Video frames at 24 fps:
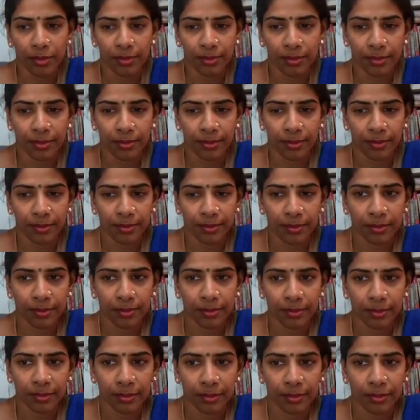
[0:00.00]

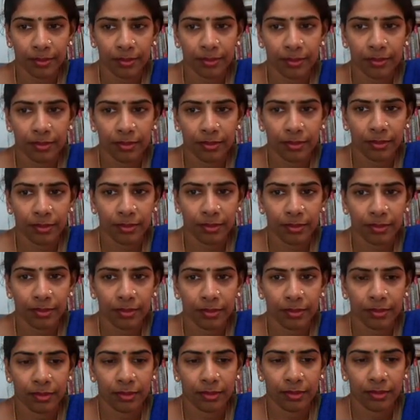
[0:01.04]

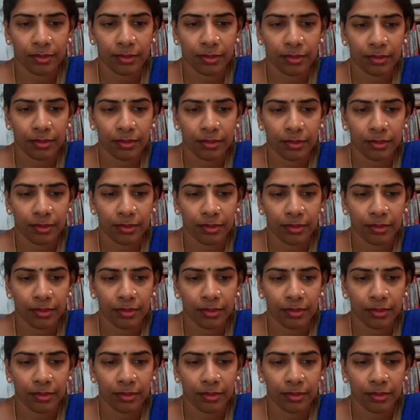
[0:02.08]
(silence)